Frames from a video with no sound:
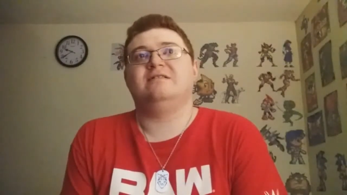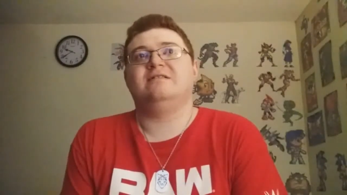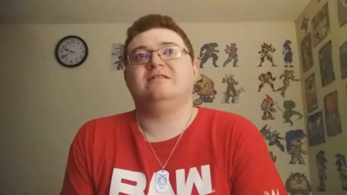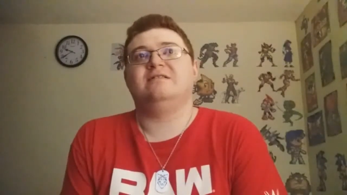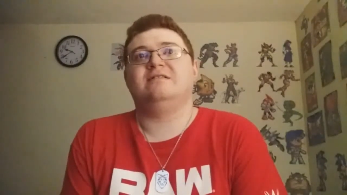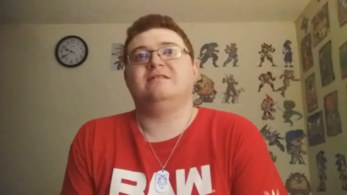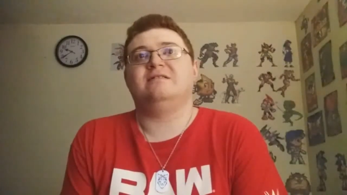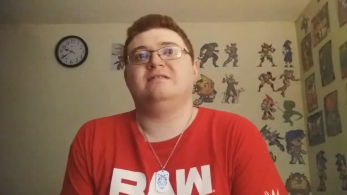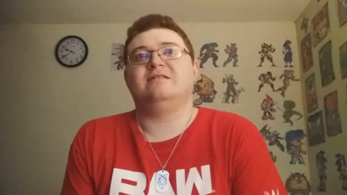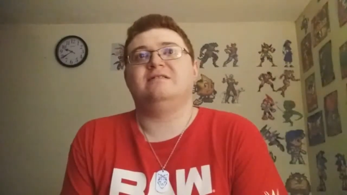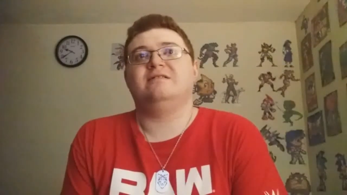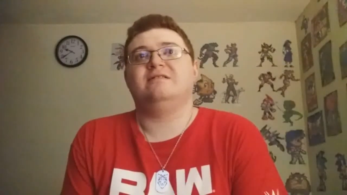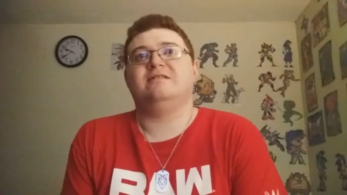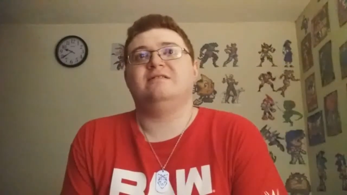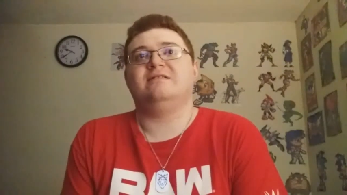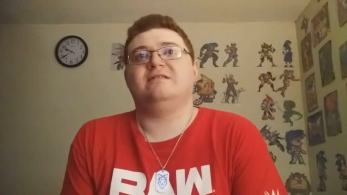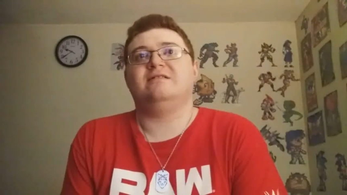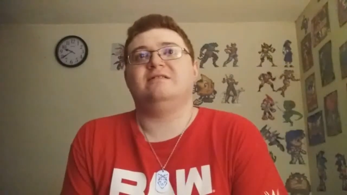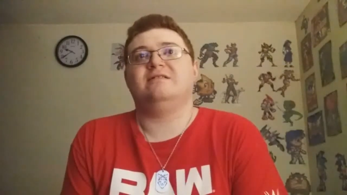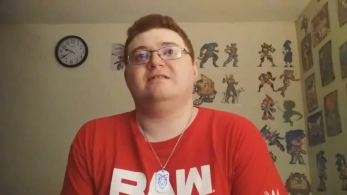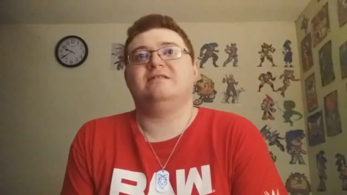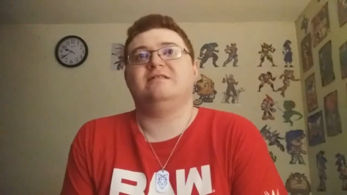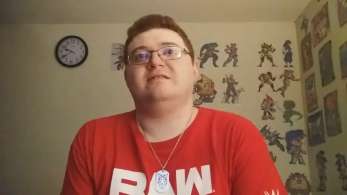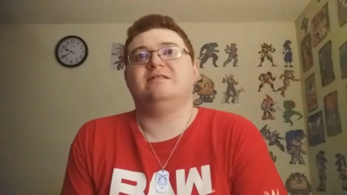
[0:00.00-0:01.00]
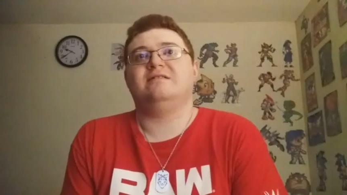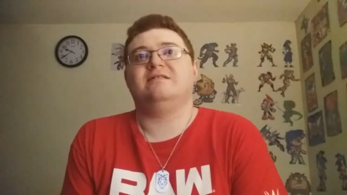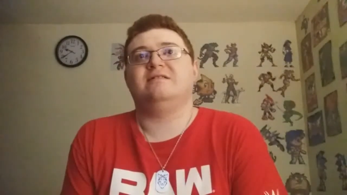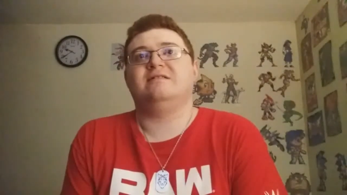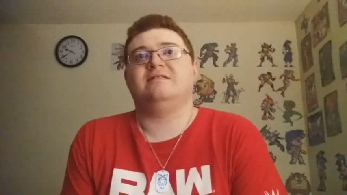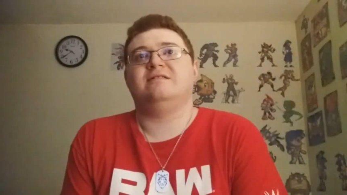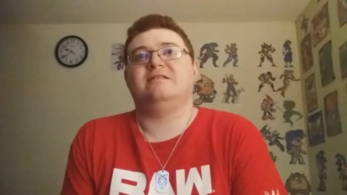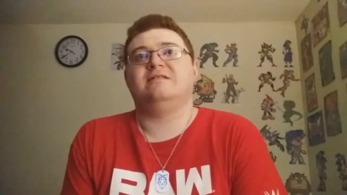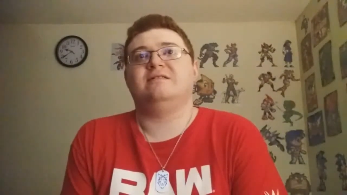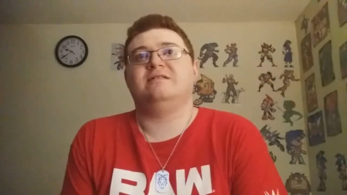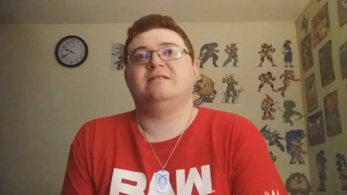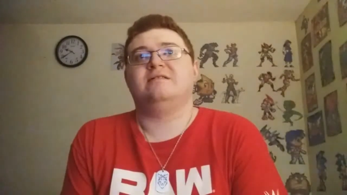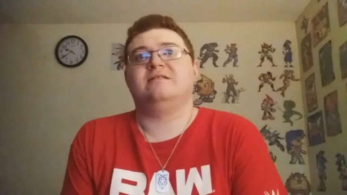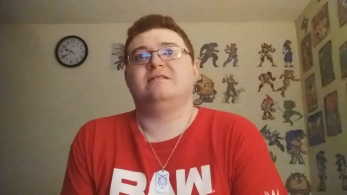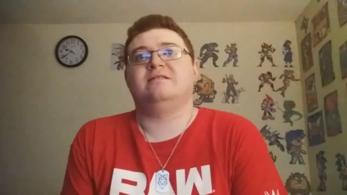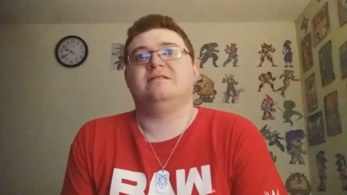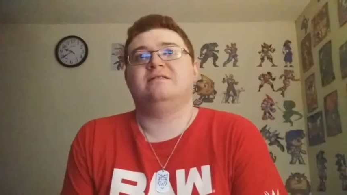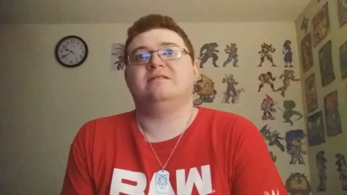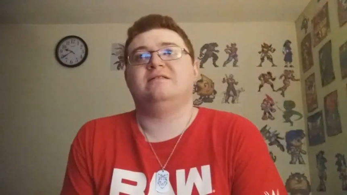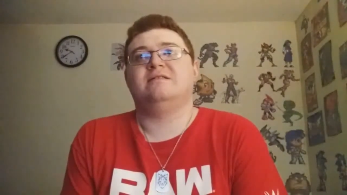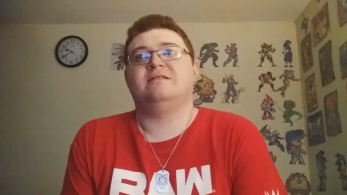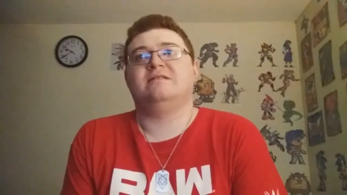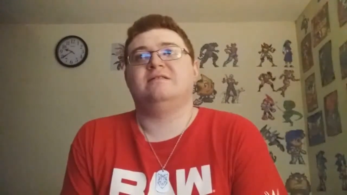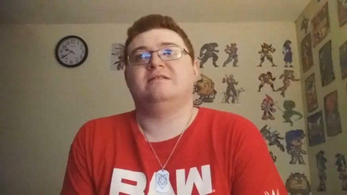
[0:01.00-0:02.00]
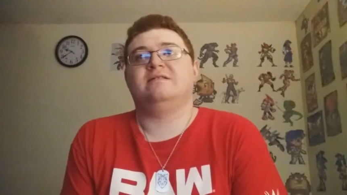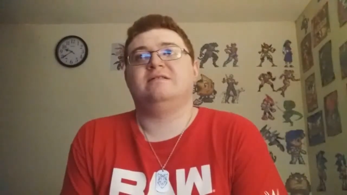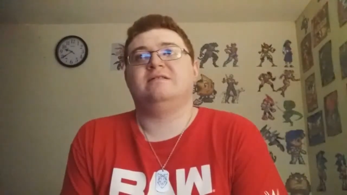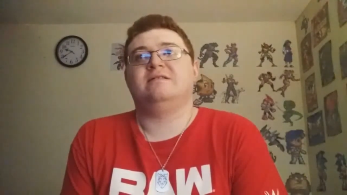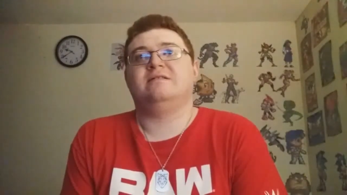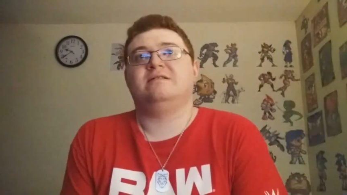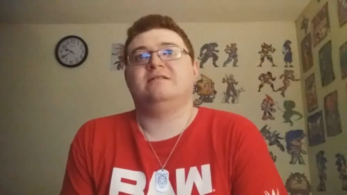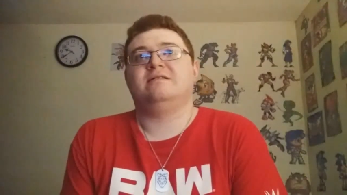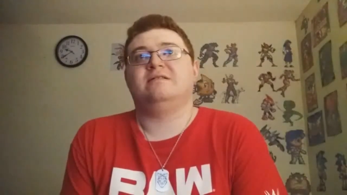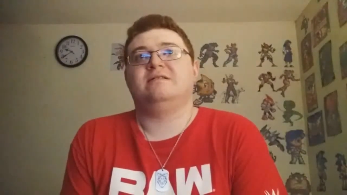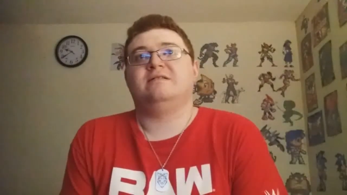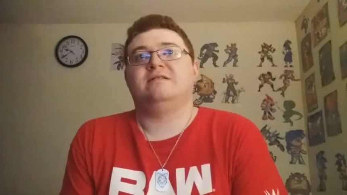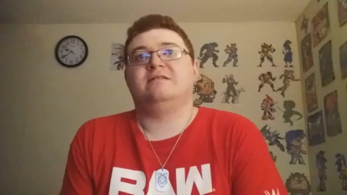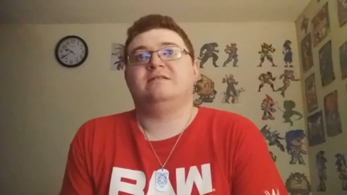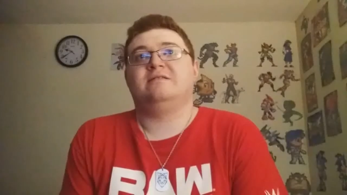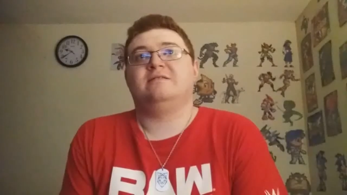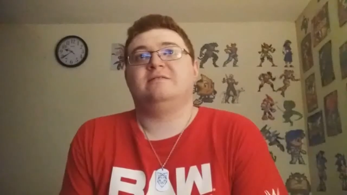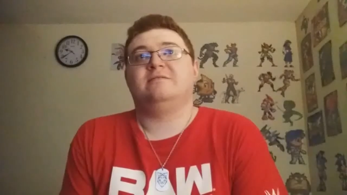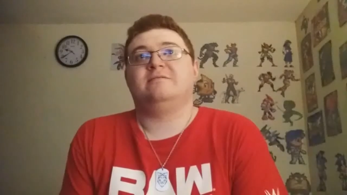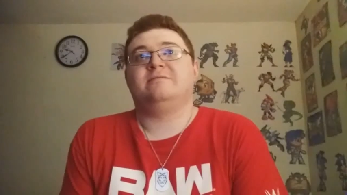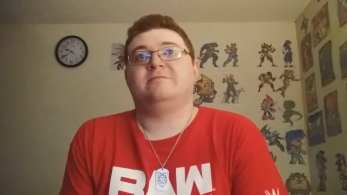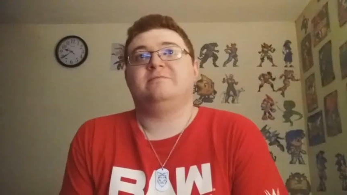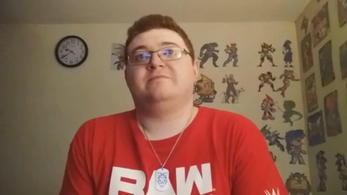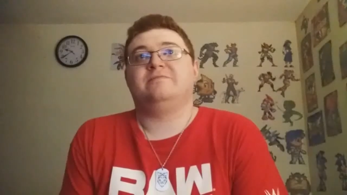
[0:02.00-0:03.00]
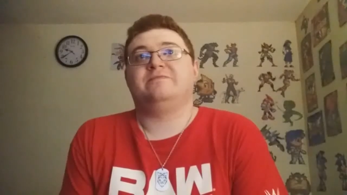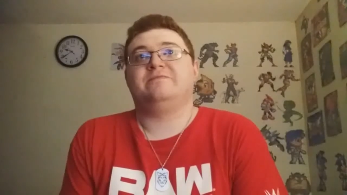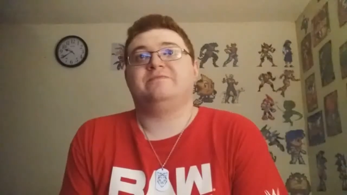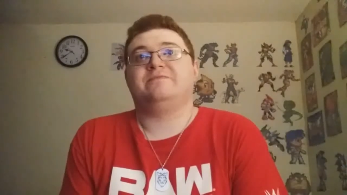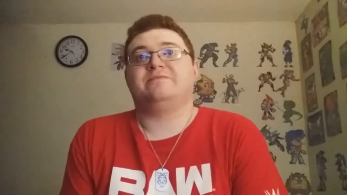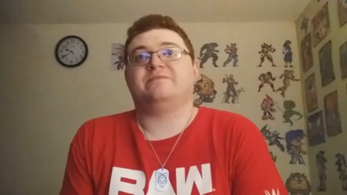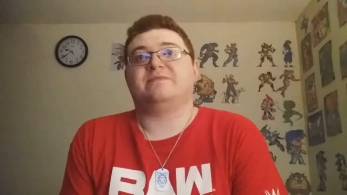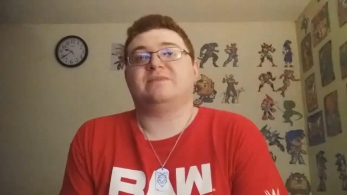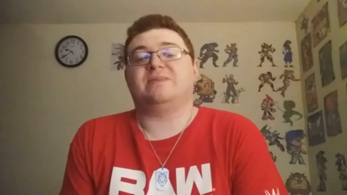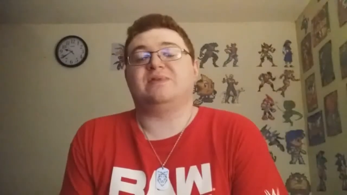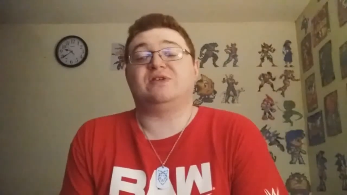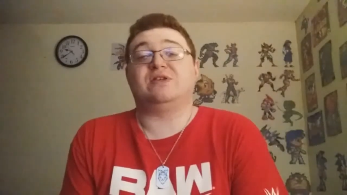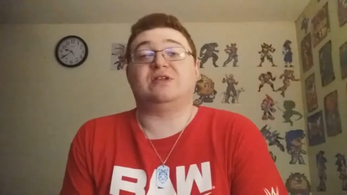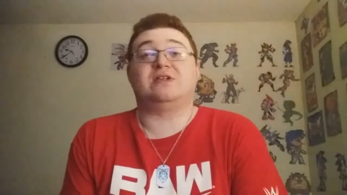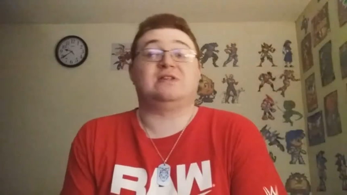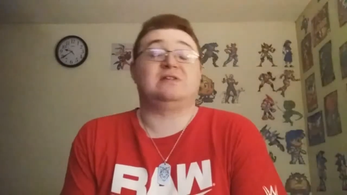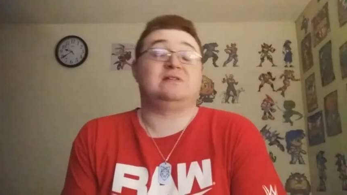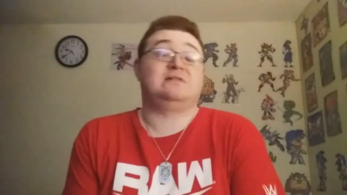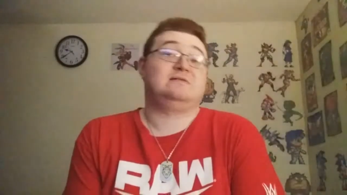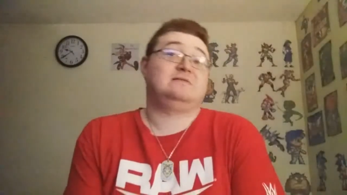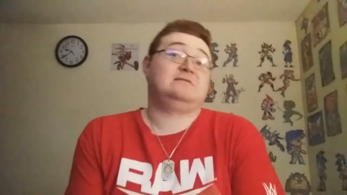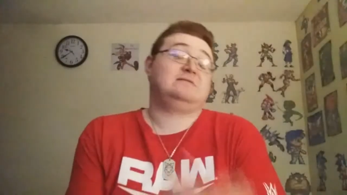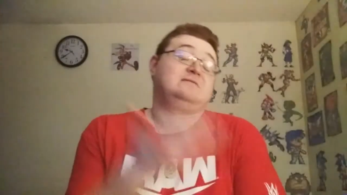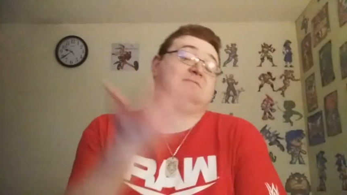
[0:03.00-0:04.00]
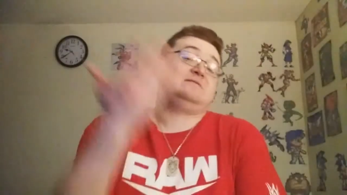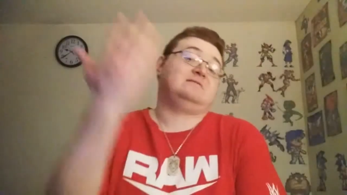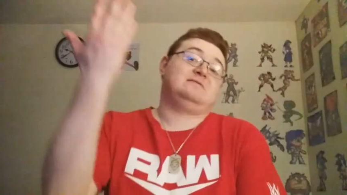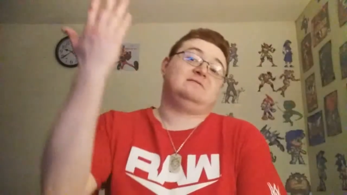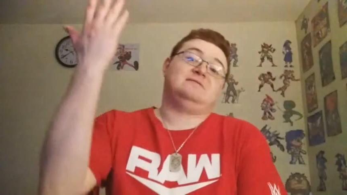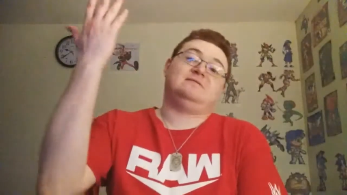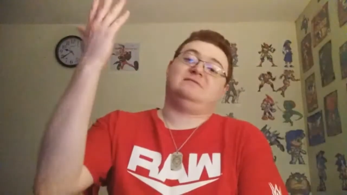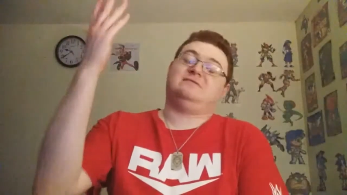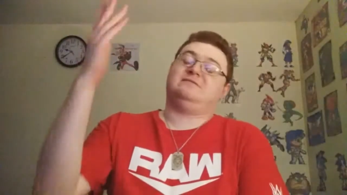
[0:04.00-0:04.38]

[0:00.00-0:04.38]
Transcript: (silence)